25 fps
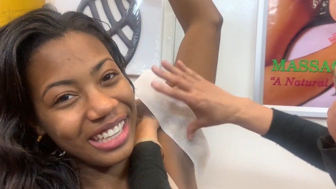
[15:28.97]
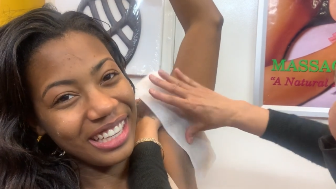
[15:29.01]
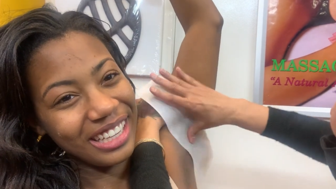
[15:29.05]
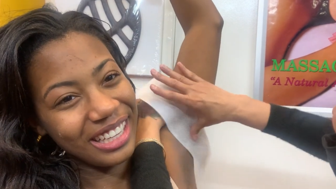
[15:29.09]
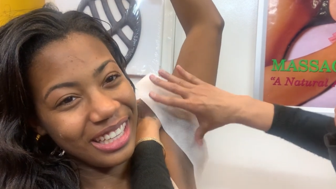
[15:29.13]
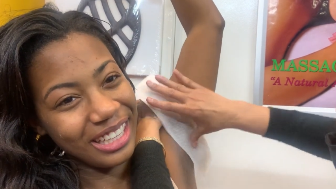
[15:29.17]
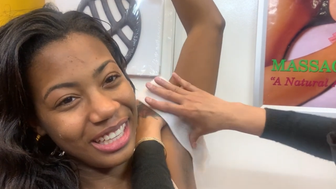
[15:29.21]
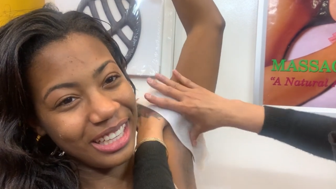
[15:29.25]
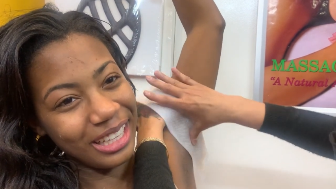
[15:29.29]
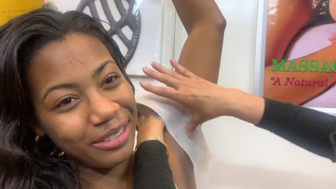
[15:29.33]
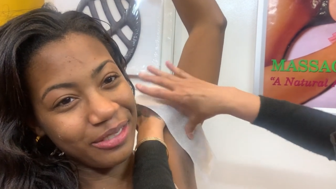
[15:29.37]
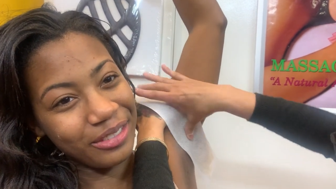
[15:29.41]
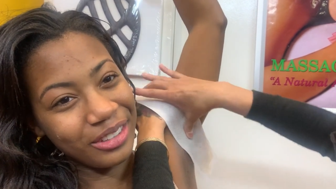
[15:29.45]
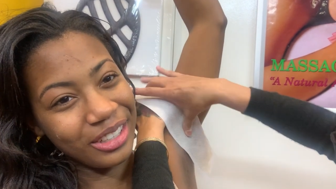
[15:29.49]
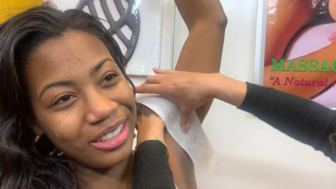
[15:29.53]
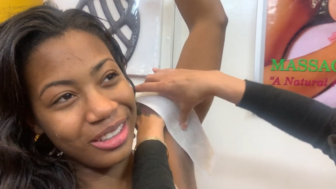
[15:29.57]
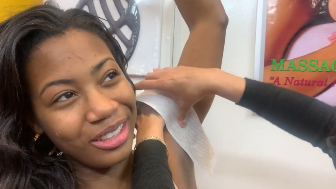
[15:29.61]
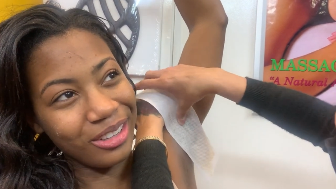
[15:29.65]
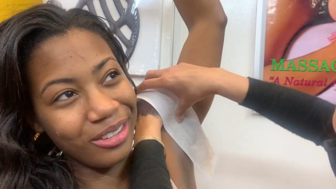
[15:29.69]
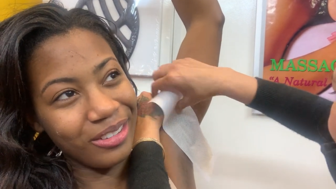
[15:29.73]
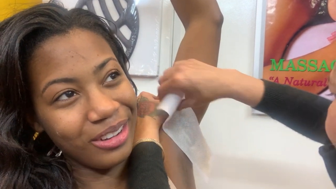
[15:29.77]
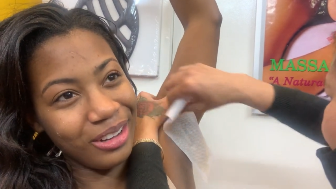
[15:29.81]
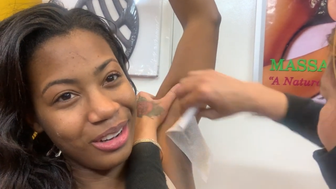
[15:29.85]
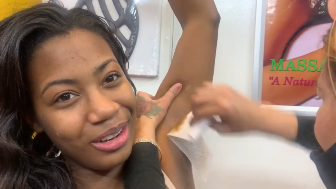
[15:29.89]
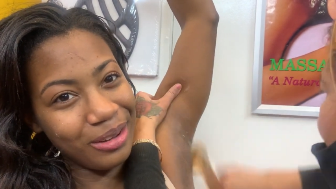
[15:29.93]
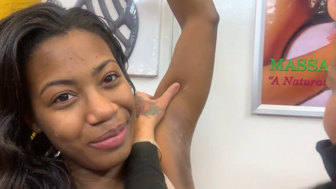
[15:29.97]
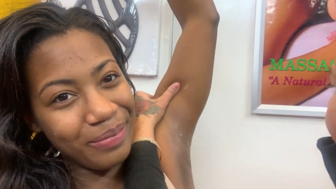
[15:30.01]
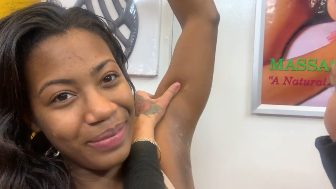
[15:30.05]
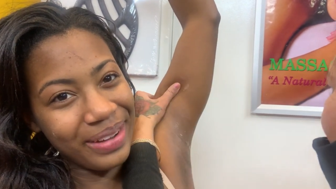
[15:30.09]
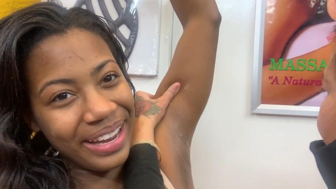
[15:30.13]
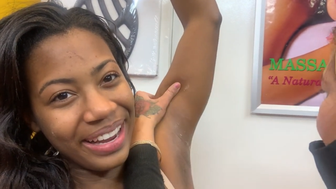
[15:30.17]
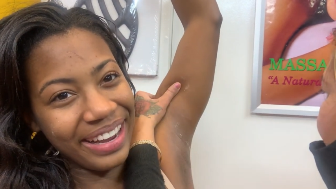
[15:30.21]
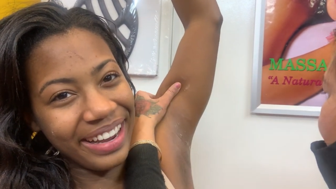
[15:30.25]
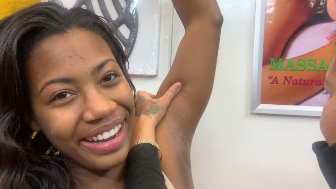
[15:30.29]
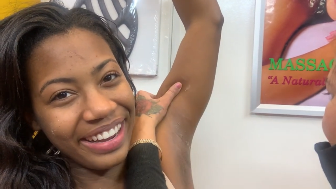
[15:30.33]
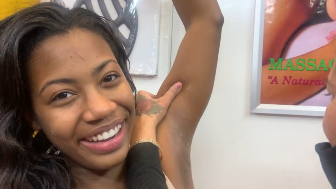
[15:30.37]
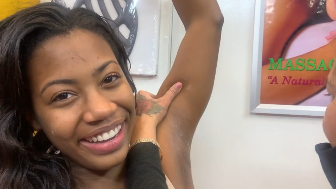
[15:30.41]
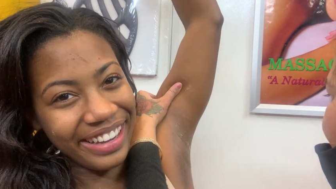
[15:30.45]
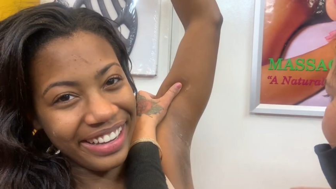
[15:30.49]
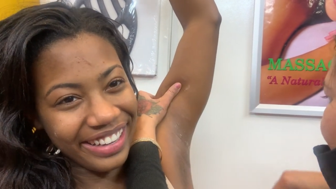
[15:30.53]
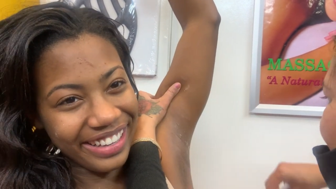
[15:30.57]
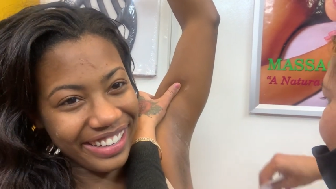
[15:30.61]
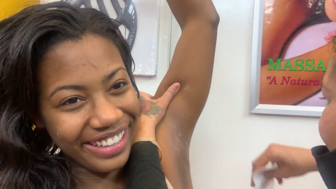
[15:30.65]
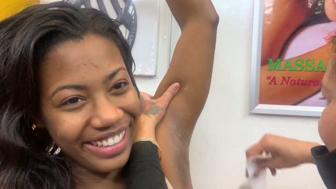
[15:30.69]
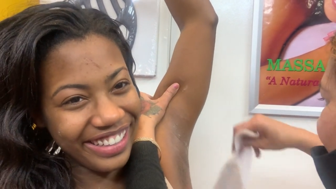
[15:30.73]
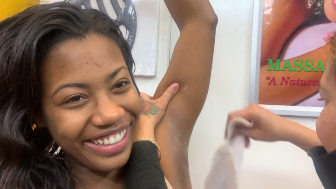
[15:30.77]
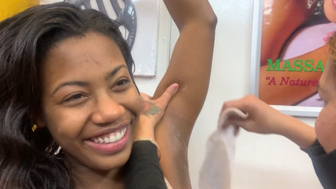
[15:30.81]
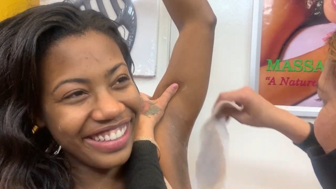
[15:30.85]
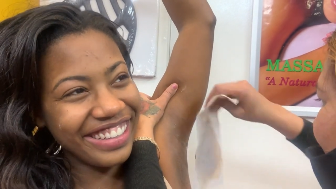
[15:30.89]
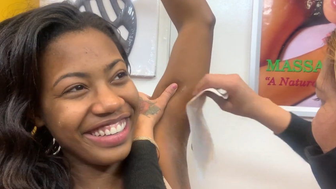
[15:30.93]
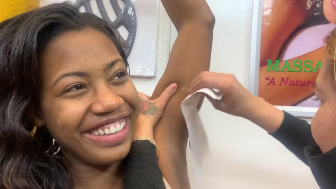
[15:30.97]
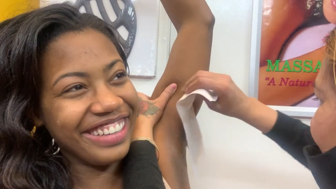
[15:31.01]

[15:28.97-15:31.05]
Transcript: Even the one on my head.